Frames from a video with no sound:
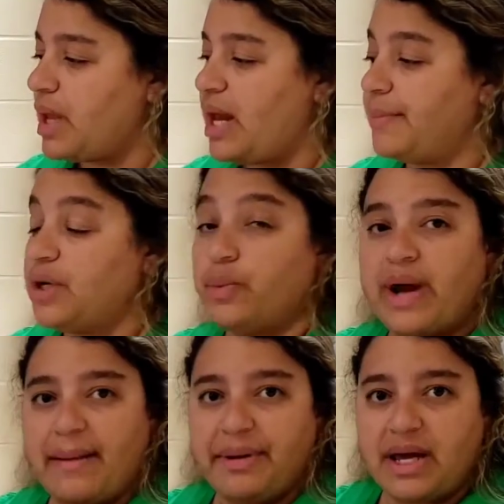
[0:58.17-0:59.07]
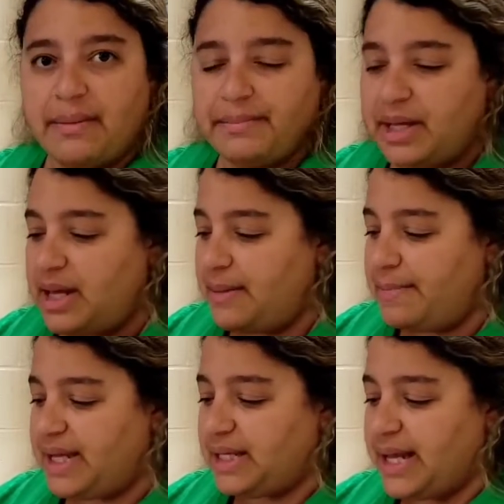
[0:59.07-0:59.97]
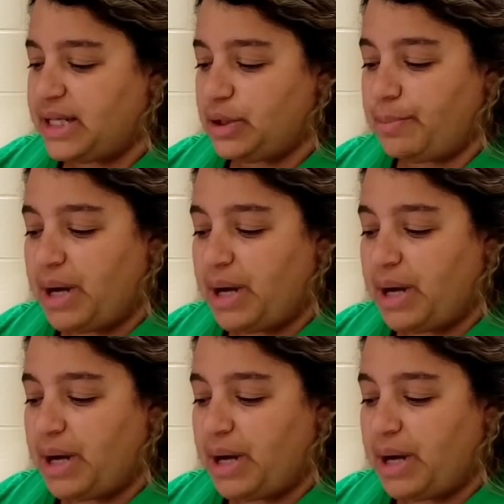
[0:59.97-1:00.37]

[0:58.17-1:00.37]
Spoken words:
and I'm going to wrap it up, make it like a little